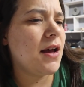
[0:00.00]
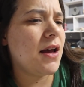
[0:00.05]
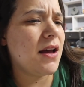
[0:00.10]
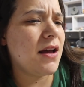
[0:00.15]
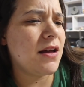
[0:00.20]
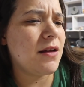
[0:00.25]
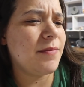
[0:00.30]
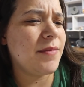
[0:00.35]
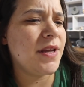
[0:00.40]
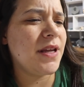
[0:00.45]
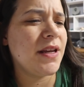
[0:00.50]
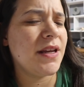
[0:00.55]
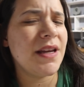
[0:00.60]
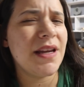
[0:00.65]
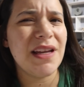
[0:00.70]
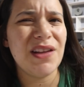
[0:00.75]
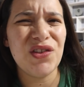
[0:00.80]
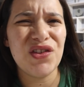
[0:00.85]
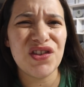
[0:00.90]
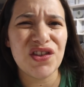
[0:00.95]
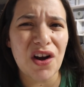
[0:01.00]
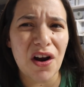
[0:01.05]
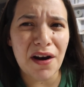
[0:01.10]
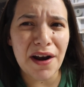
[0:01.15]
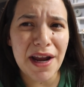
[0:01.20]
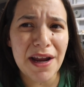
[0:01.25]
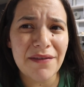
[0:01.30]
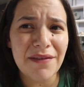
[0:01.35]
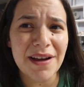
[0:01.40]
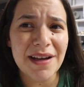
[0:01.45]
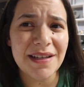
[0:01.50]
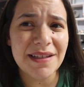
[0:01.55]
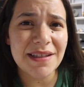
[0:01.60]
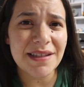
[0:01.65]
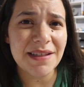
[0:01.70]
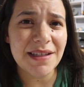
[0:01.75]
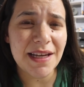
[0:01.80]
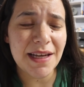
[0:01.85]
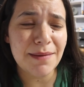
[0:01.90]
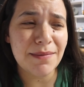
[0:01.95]
Um, and sorry if I
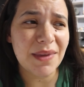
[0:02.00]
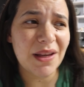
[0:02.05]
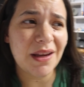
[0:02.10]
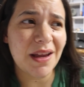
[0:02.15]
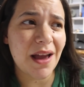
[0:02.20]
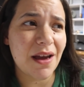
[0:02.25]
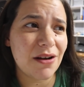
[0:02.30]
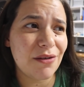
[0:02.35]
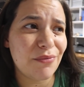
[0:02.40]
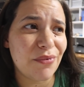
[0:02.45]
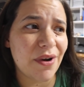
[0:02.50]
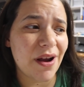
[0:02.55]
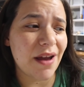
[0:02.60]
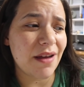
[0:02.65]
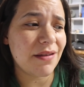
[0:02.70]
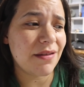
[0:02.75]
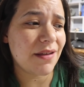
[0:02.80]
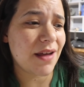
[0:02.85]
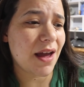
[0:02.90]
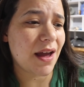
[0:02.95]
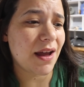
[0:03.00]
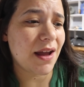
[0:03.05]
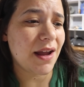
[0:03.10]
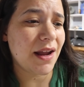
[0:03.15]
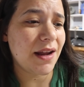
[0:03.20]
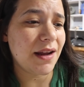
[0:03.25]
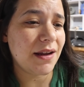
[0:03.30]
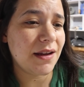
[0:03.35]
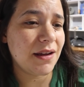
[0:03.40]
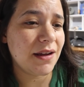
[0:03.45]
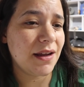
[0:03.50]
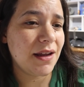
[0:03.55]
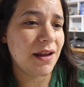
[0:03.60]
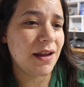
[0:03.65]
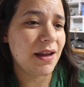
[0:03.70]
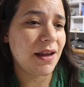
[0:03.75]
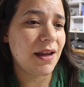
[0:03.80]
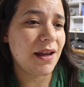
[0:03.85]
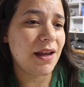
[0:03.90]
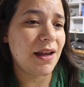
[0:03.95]
seem like out of breath. I
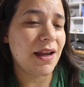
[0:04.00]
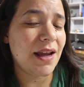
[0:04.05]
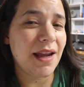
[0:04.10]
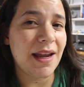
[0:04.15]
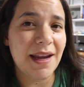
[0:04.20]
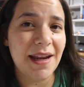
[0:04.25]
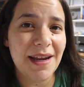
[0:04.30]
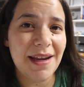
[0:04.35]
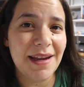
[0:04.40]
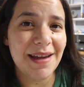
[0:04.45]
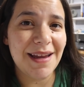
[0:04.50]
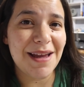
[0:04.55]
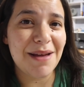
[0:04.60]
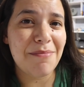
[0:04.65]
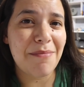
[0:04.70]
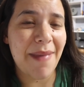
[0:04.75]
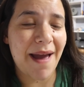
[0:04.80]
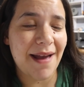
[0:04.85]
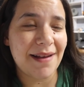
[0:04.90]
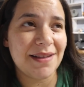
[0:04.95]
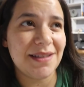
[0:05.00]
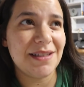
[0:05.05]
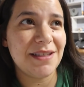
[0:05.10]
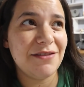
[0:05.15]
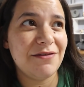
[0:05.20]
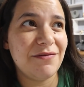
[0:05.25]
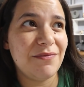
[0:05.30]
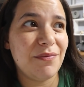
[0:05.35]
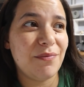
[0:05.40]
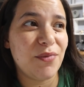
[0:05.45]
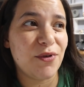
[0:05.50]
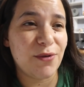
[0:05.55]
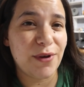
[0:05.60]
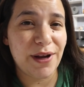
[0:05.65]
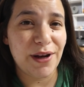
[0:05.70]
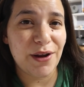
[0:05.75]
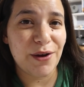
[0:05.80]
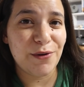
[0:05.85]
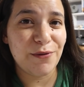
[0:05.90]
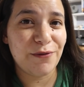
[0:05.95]
ate a massive
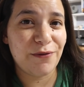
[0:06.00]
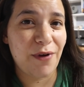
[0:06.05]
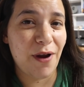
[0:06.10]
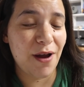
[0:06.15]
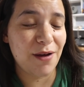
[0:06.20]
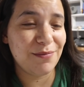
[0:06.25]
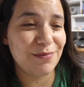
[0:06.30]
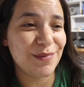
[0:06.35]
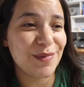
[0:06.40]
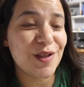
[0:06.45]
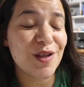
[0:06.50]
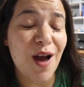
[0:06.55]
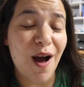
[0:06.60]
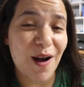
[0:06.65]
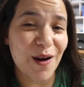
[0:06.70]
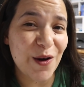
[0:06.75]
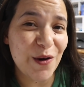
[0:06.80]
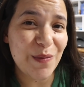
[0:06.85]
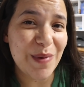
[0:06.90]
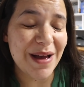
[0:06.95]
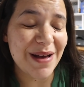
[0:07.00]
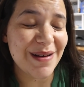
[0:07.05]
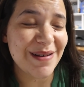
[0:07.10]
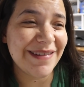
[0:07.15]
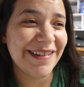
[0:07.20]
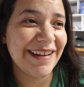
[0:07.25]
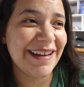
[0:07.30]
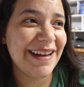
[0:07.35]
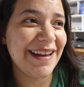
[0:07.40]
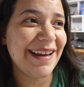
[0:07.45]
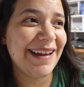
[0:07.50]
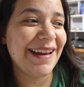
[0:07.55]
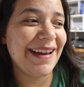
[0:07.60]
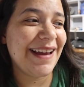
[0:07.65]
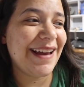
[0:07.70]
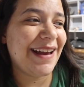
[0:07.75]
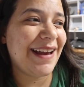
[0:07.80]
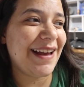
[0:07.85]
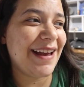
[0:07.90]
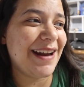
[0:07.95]
burrito from Taco Bell
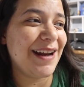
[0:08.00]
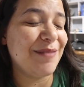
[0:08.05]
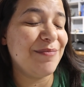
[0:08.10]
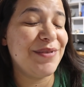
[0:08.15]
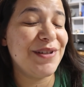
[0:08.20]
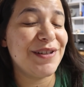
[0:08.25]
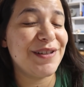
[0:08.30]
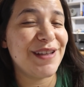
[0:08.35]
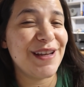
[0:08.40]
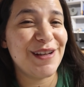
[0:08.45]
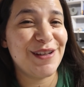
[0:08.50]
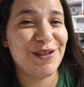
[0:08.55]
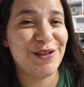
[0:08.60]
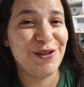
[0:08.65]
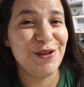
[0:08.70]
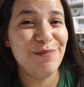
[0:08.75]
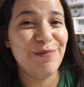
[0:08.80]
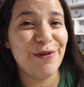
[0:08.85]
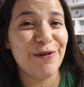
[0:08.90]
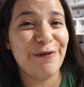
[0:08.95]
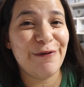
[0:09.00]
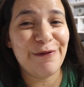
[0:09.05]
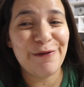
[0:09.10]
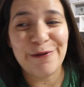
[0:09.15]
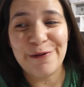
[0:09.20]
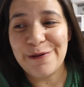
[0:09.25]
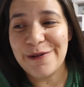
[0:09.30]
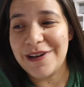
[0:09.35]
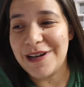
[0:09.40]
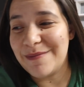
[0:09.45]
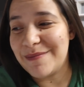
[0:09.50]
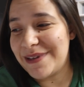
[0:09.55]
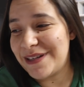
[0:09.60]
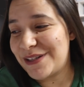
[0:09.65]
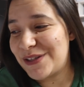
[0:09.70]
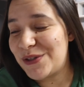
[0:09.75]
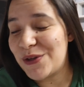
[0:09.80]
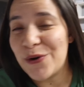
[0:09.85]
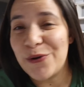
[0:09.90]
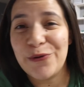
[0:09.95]
and I'm just like super full and I'm
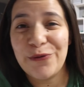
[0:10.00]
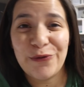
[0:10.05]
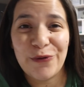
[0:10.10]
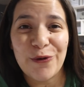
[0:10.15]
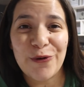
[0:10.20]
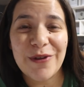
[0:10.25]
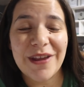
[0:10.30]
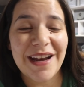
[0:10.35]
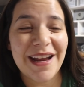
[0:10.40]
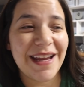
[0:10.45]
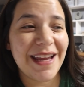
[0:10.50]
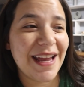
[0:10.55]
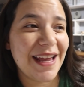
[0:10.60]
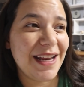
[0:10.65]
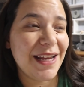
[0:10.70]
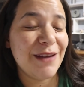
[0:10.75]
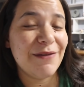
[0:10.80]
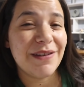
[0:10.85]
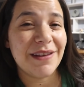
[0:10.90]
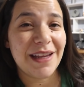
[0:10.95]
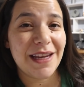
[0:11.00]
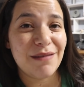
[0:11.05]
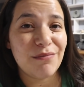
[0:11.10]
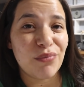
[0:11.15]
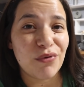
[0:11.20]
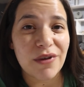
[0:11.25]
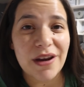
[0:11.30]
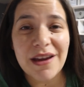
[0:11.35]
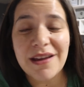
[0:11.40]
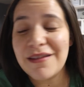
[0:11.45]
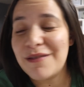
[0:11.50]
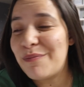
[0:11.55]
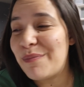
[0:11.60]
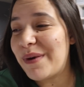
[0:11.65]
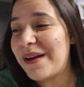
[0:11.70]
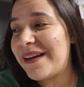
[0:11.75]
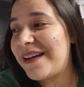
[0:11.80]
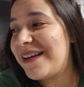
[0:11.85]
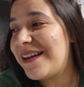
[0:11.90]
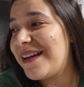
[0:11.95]
like so full that I can't even like breathe
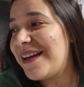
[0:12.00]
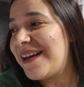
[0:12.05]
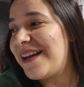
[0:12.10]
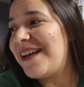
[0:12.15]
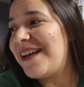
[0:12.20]
but